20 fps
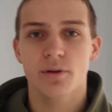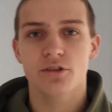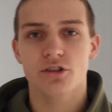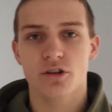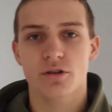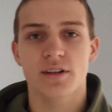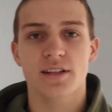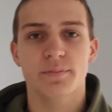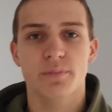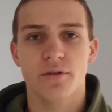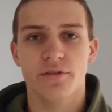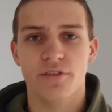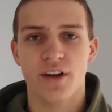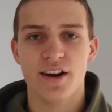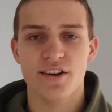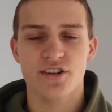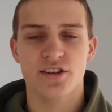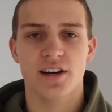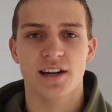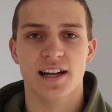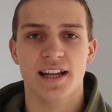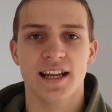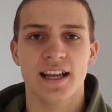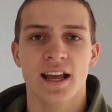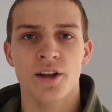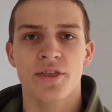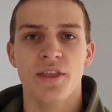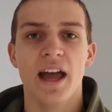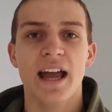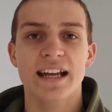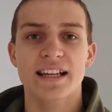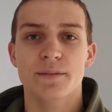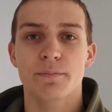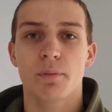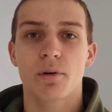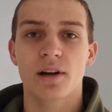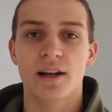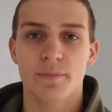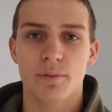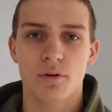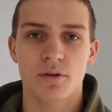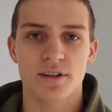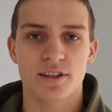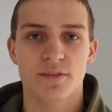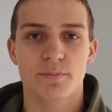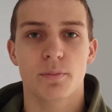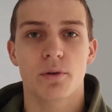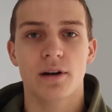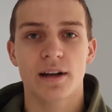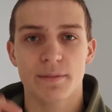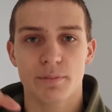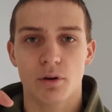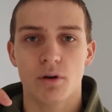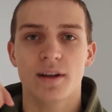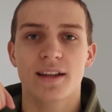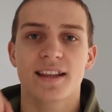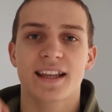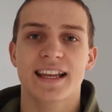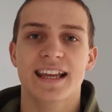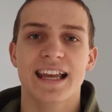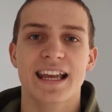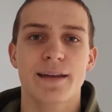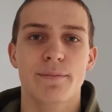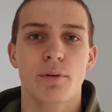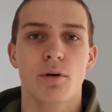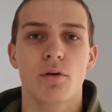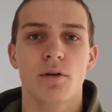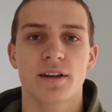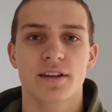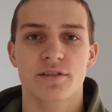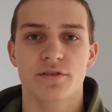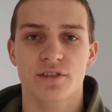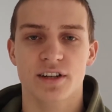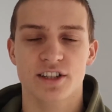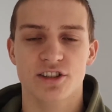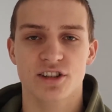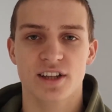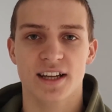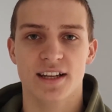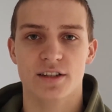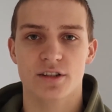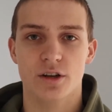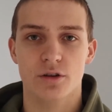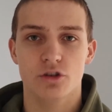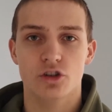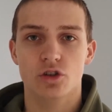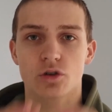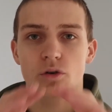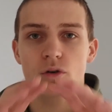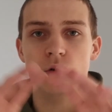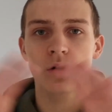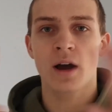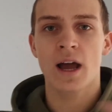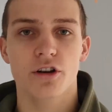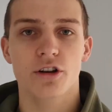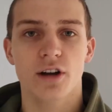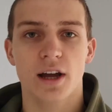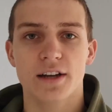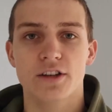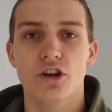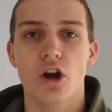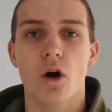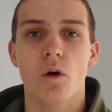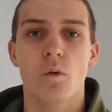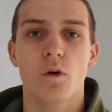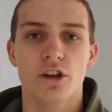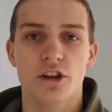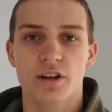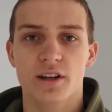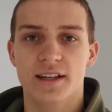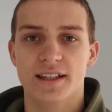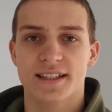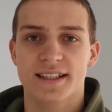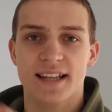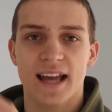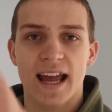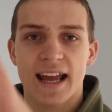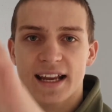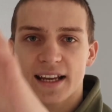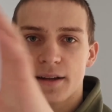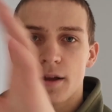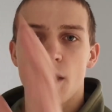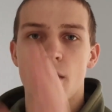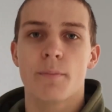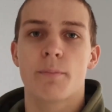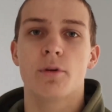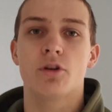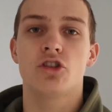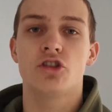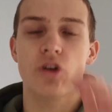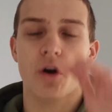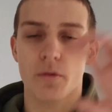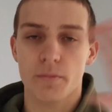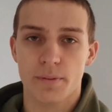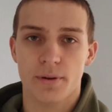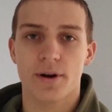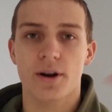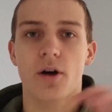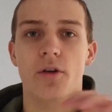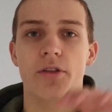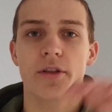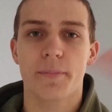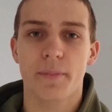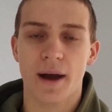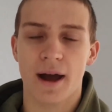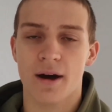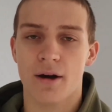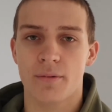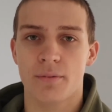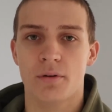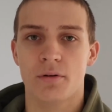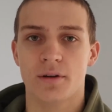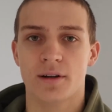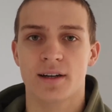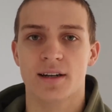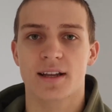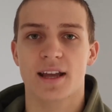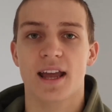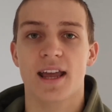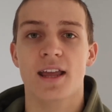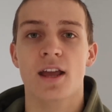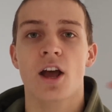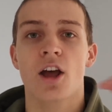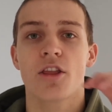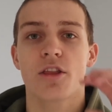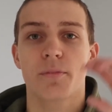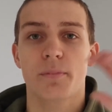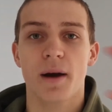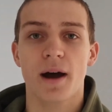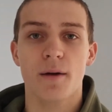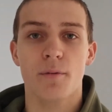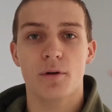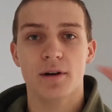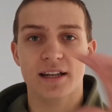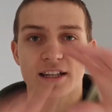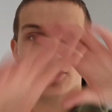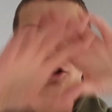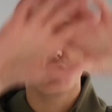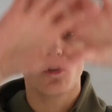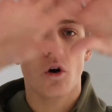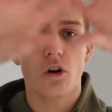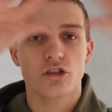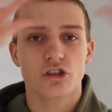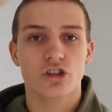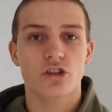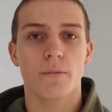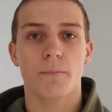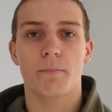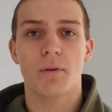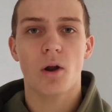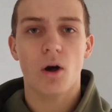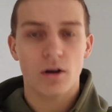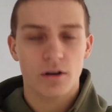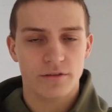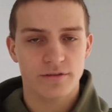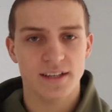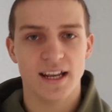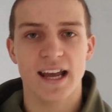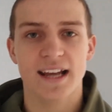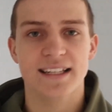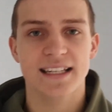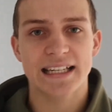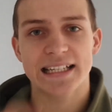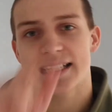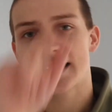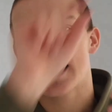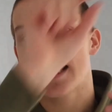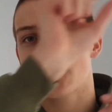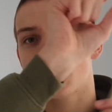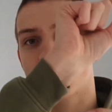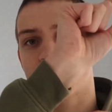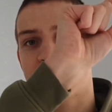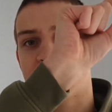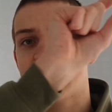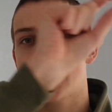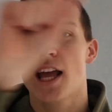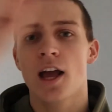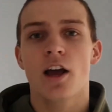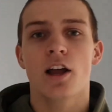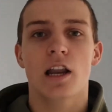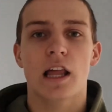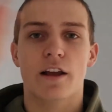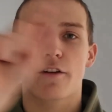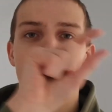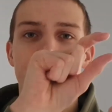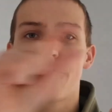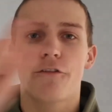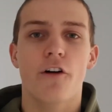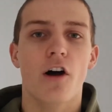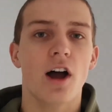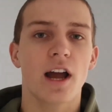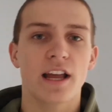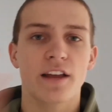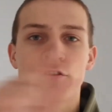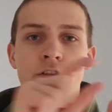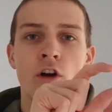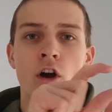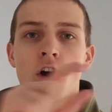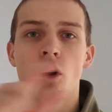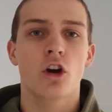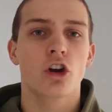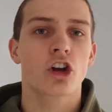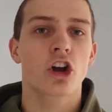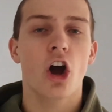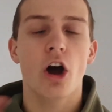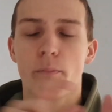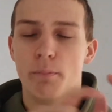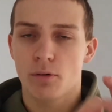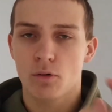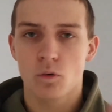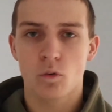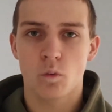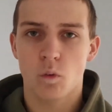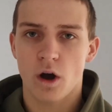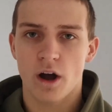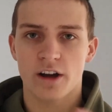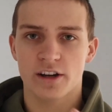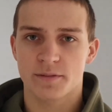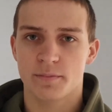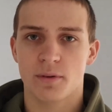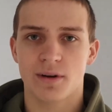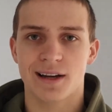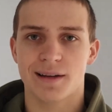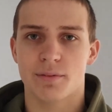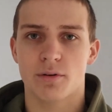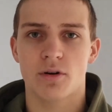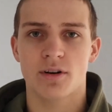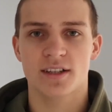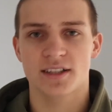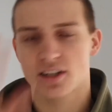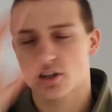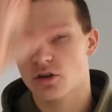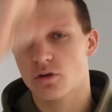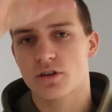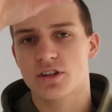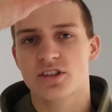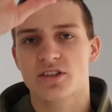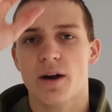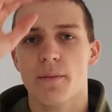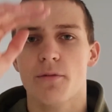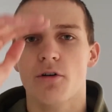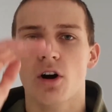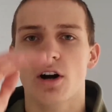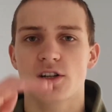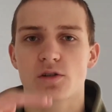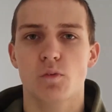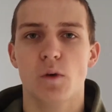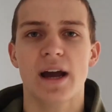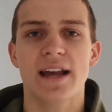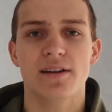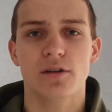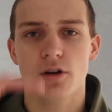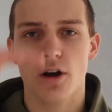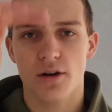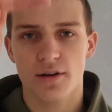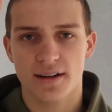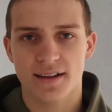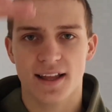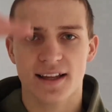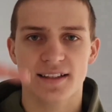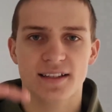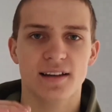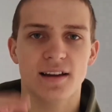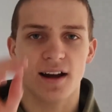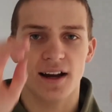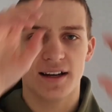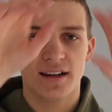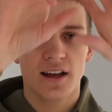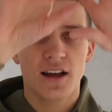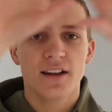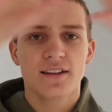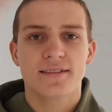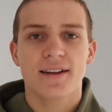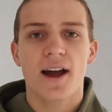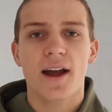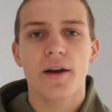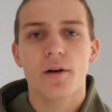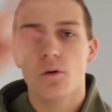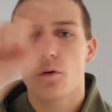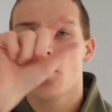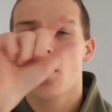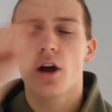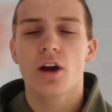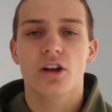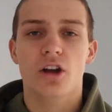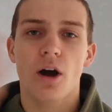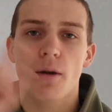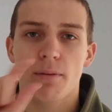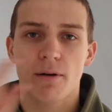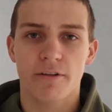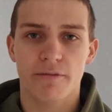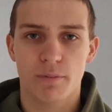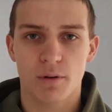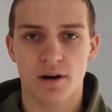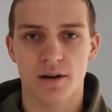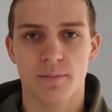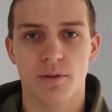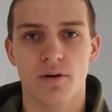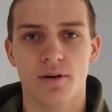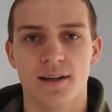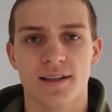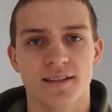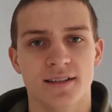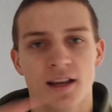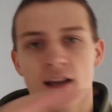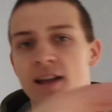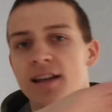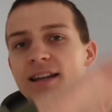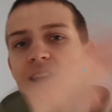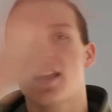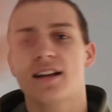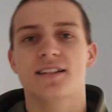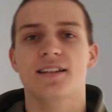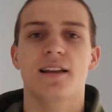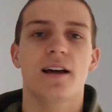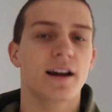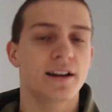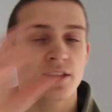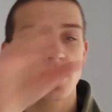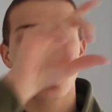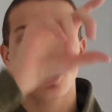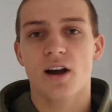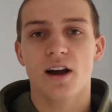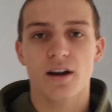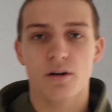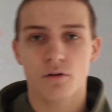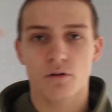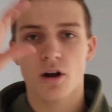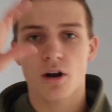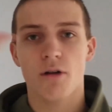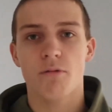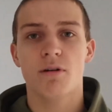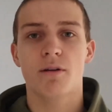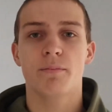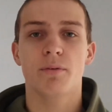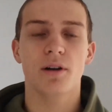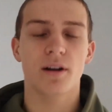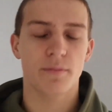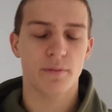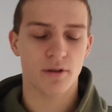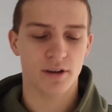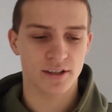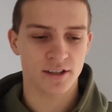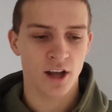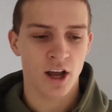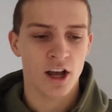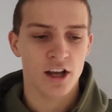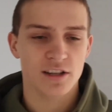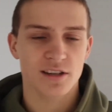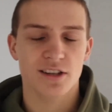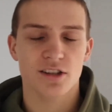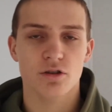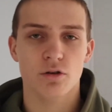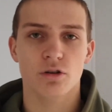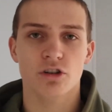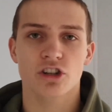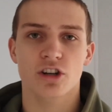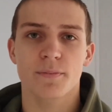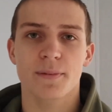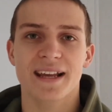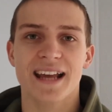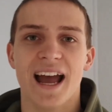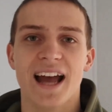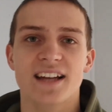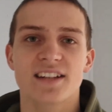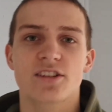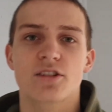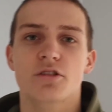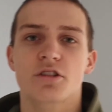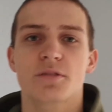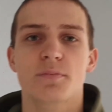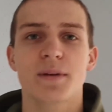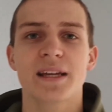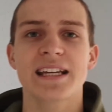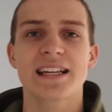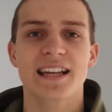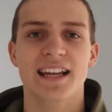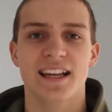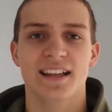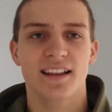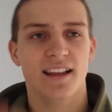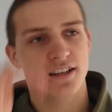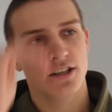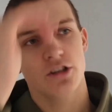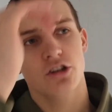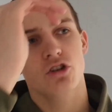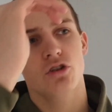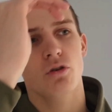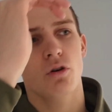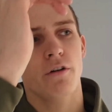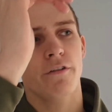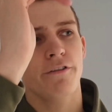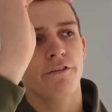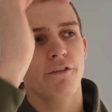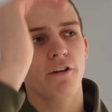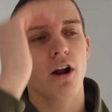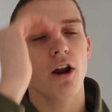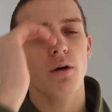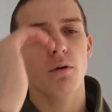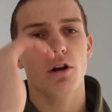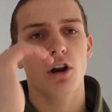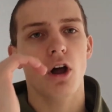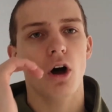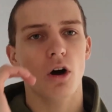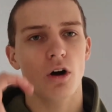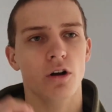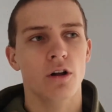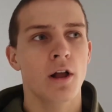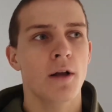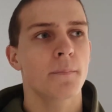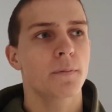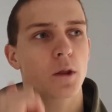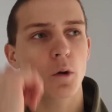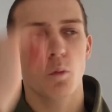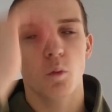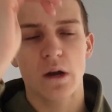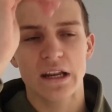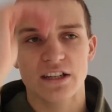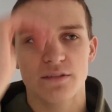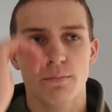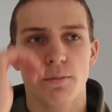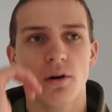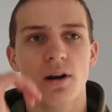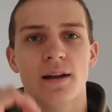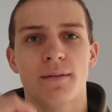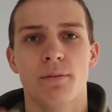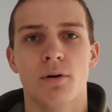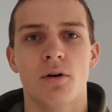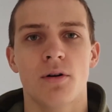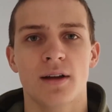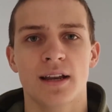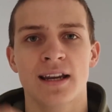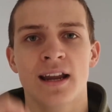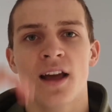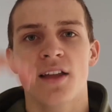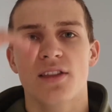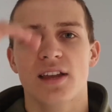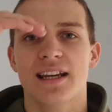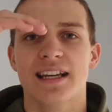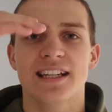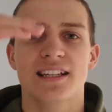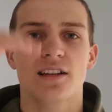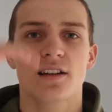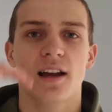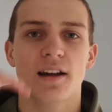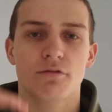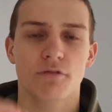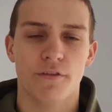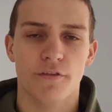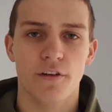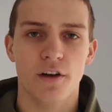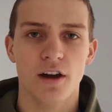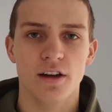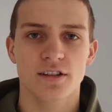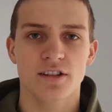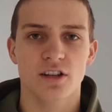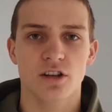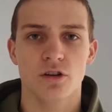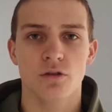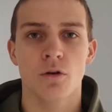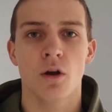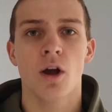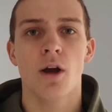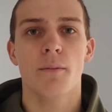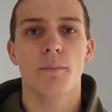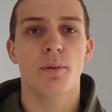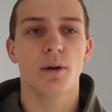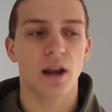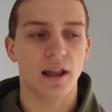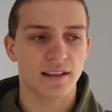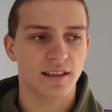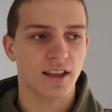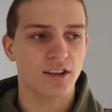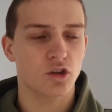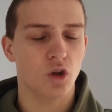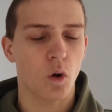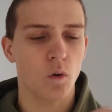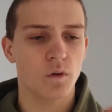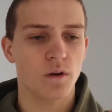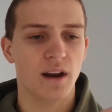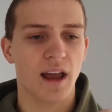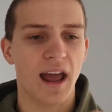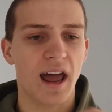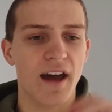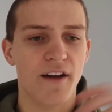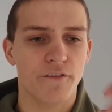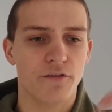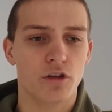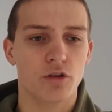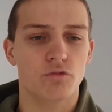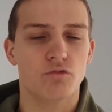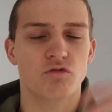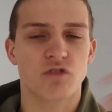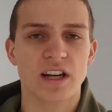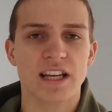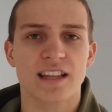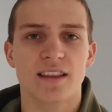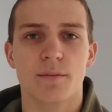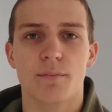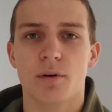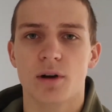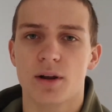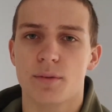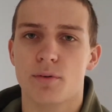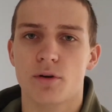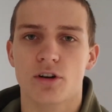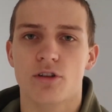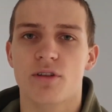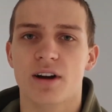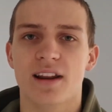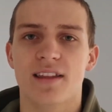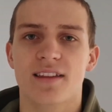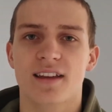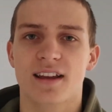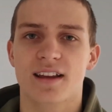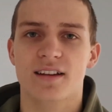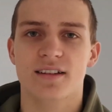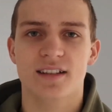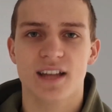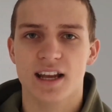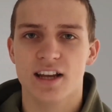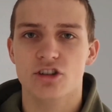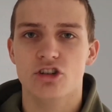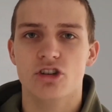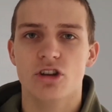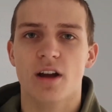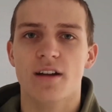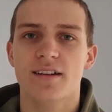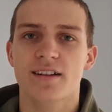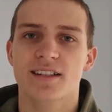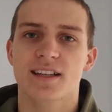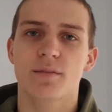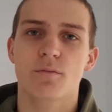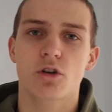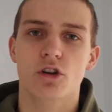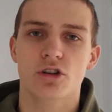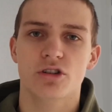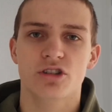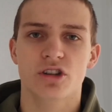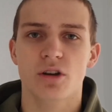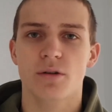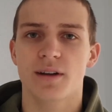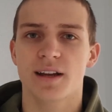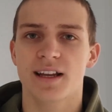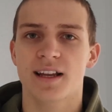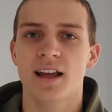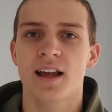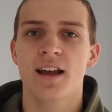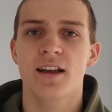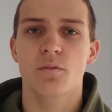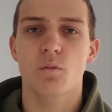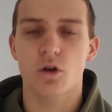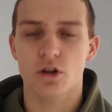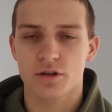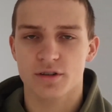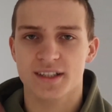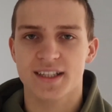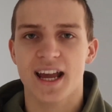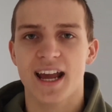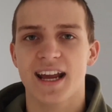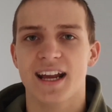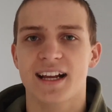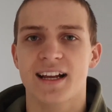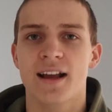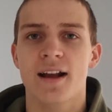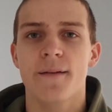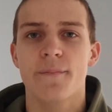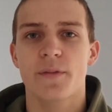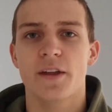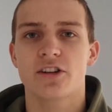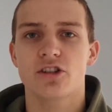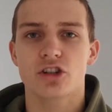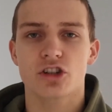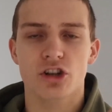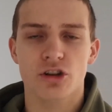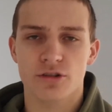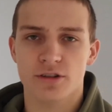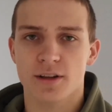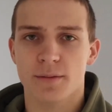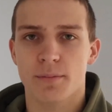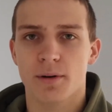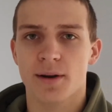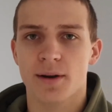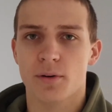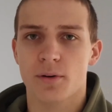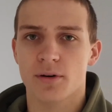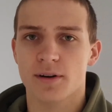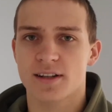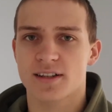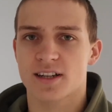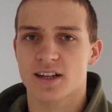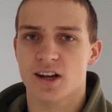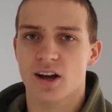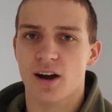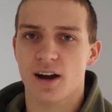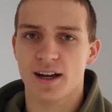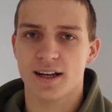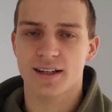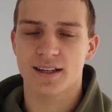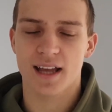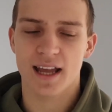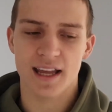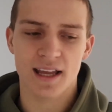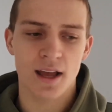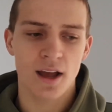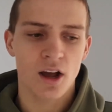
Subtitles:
do this professionally, and that is bullet points. Bullet pointing the key points for each thing. So sure, you can know what you're going to say, but don't put it on the PowerPoint, okay? The PowerPoint is not just a block of text. It's literally 5 couple word bullet points to sort of summarize where you're going in that slide. Title, couple of bullet points. Next slide, title, couple of bullet points. So it sort of should be, as you're speaking, they can sort of follow along which bullet point they need to refer to, but they don't have to read the bullet point or anything, because they can just understand what you're doing, what you're saying. They're just using the bullet point as a guide, okay?